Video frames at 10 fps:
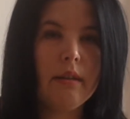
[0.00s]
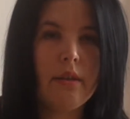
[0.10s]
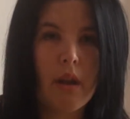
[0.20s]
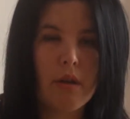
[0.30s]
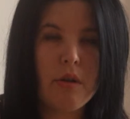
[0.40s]

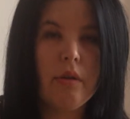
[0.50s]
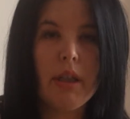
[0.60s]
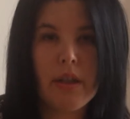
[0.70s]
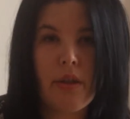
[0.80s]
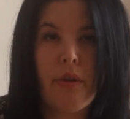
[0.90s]
so you
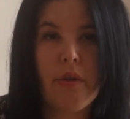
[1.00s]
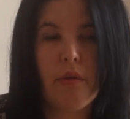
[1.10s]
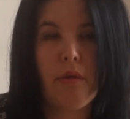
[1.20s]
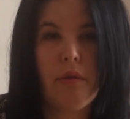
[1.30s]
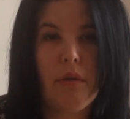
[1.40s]
need
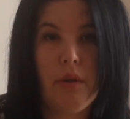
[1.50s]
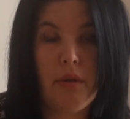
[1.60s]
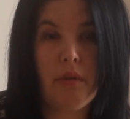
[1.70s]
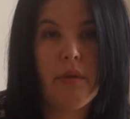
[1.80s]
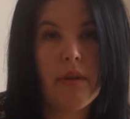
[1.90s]
to
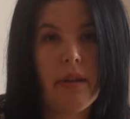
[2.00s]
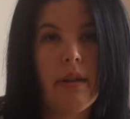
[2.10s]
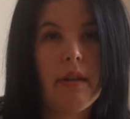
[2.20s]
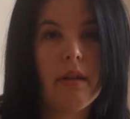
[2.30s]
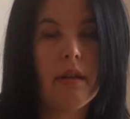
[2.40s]
use
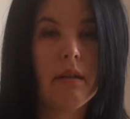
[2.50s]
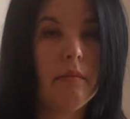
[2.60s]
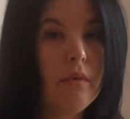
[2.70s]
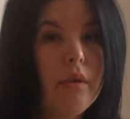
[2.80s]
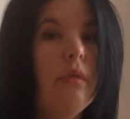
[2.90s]
this
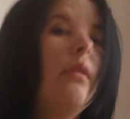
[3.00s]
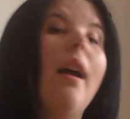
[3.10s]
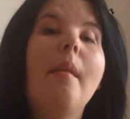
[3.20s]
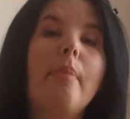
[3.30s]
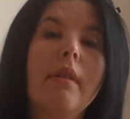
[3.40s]
tool
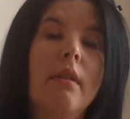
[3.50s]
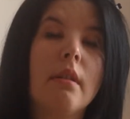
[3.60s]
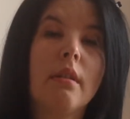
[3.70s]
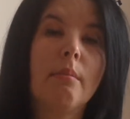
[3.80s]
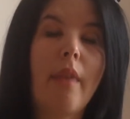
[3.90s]

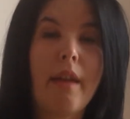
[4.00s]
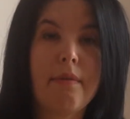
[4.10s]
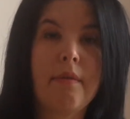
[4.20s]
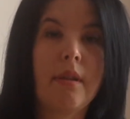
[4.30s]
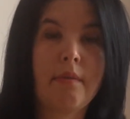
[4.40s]

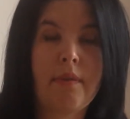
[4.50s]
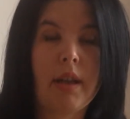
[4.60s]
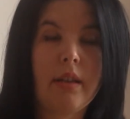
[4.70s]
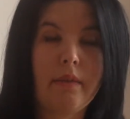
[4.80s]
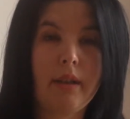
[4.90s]

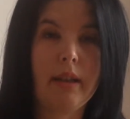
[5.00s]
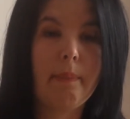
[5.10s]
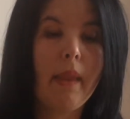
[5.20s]
effectively.